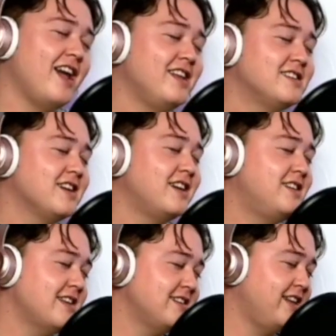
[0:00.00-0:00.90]
it's like,
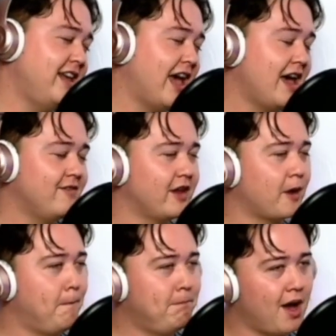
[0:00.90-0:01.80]
doesn't he have, like,
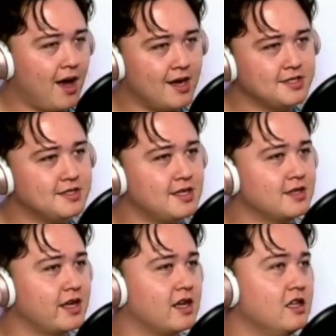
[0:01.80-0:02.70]
a boss and,
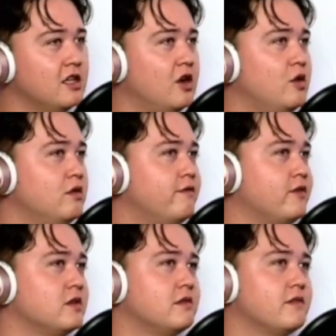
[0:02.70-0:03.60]
like, a load
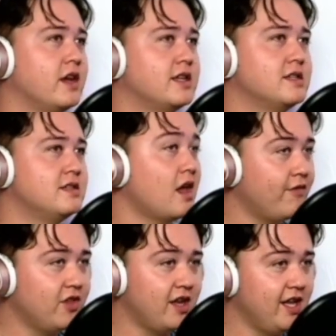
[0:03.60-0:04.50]
full of, like,
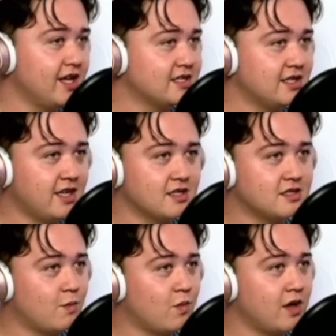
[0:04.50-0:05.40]
stuff that he has to get
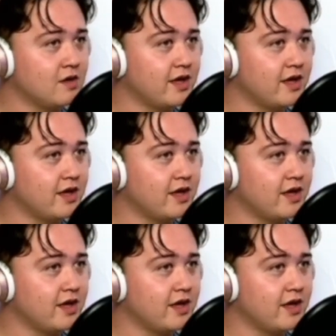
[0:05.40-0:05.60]
somewhere?